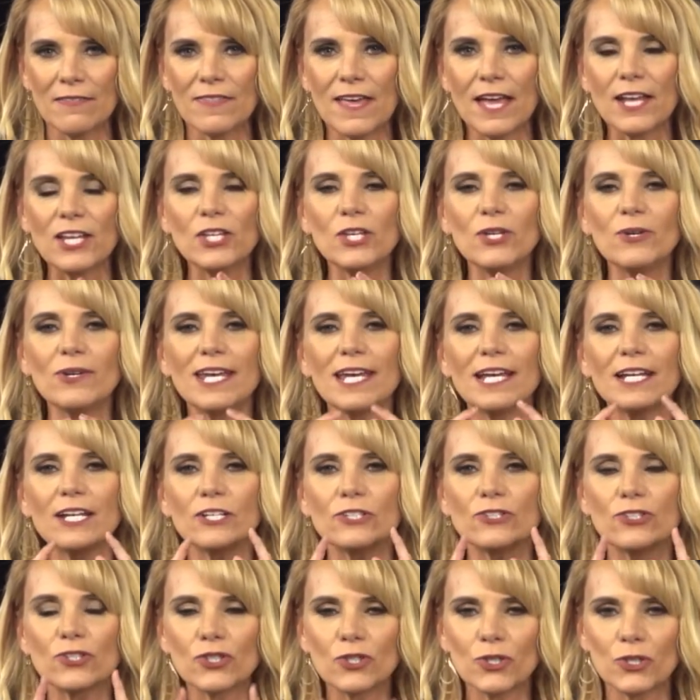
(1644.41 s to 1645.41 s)
that you get
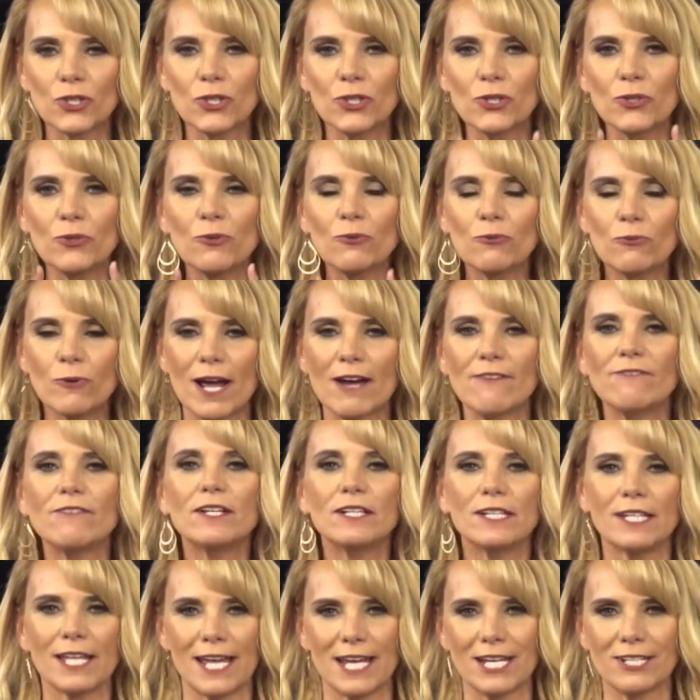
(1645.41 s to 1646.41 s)
a true
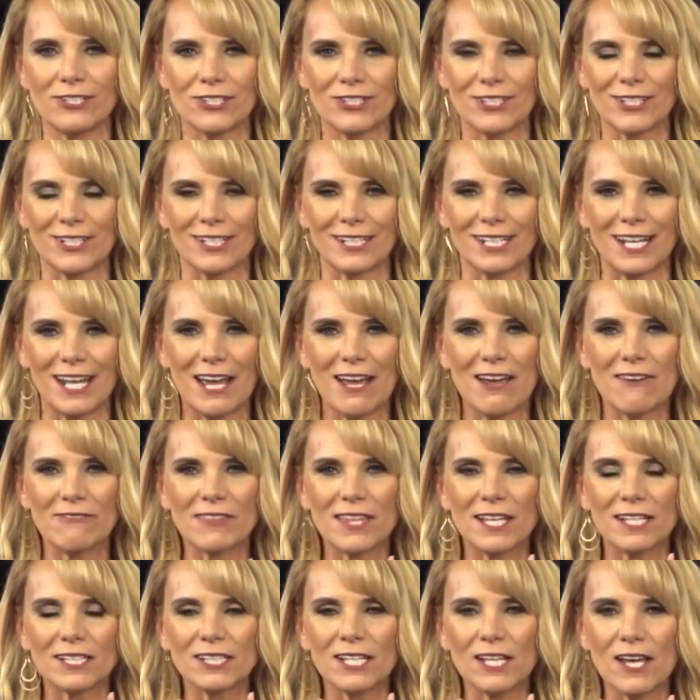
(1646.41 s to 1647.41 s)
revelation
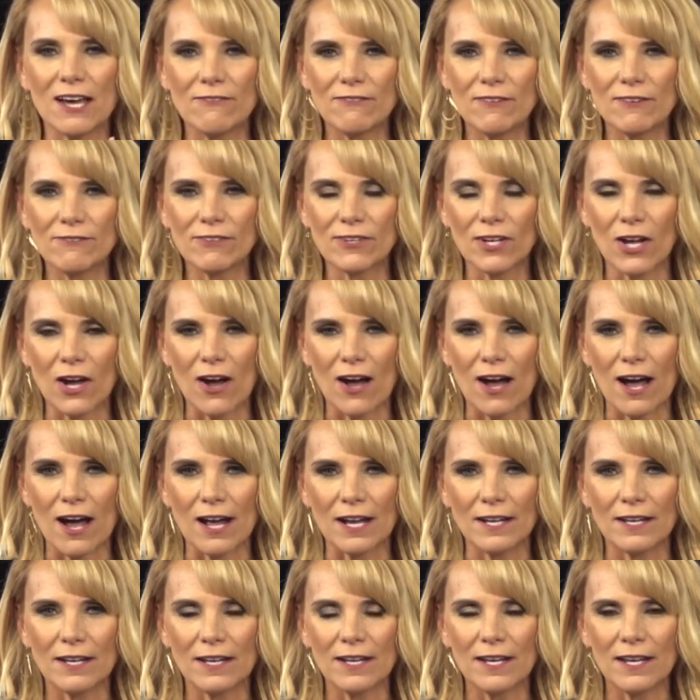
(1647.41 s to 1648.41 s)
of the love of
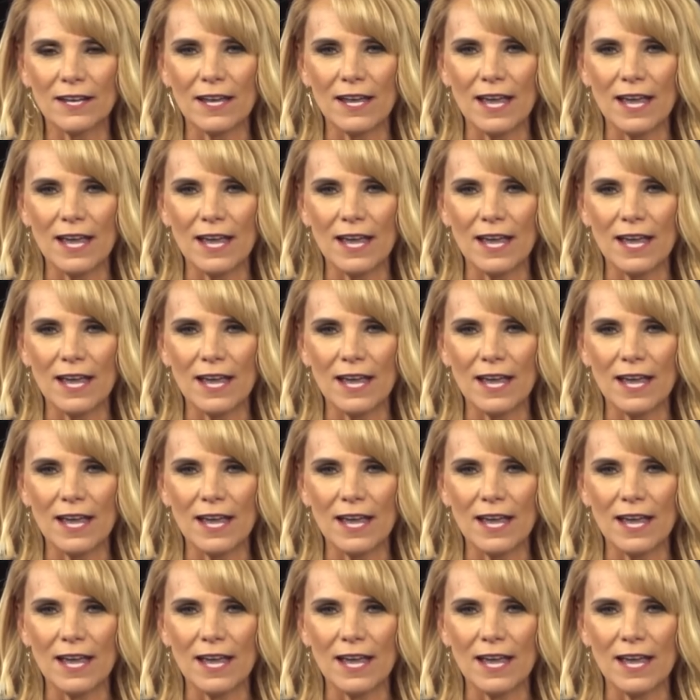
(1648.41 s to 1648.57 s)
God